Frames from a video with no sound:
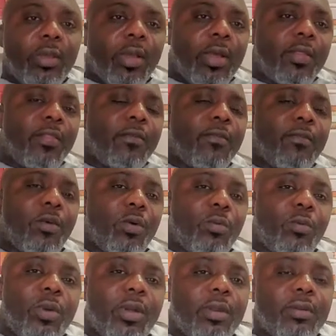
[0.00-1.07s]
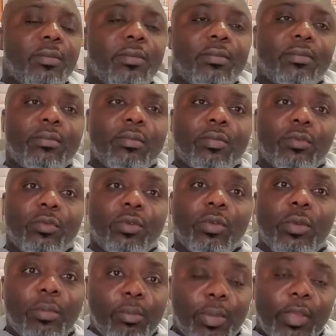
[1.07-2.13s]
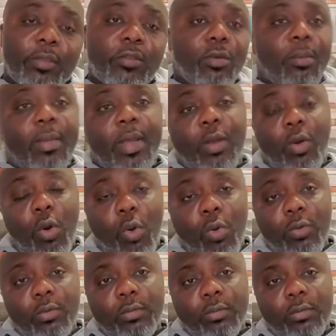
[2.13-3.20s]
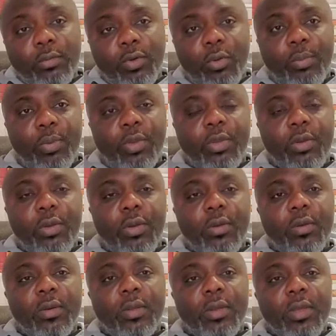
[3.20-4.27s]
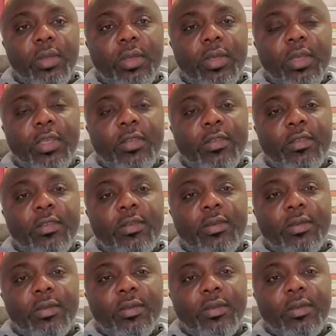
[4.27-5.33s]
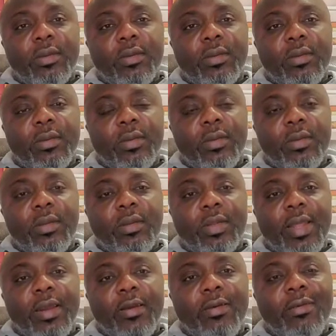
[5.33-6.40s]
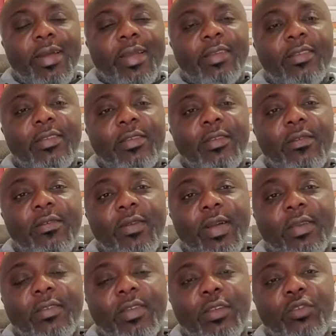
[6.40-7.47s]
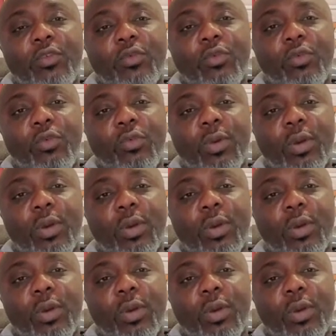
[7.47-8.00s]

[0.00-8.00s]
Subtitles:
And the fourth one, based on my own opinion, is that cry signifies that you know you